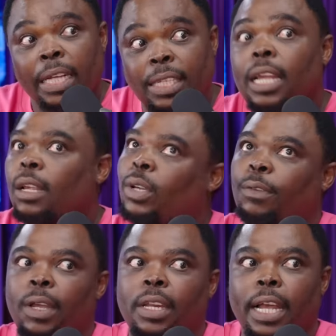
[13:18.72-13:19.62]
I was
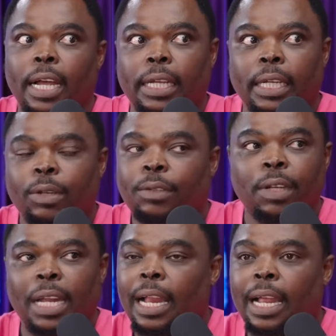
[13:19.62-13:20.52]
very young.
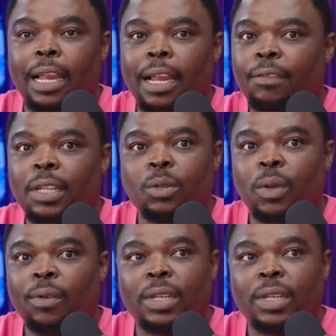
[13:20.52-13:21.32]
I love this when I